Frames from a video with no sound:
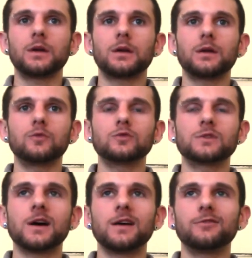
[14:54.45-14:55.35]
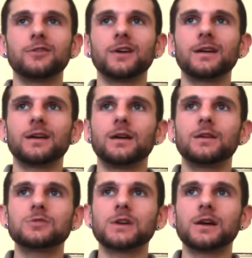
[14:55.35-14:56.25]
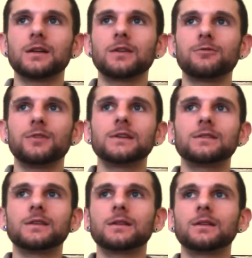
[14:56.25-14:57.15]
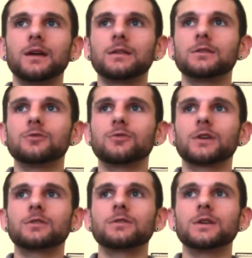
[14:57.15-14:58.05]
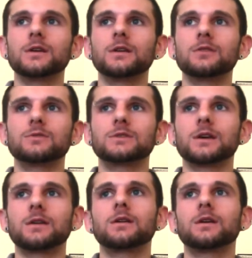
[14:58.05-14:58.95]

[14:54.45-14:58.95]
And it was kind of like a funny thing like the director did. He was like,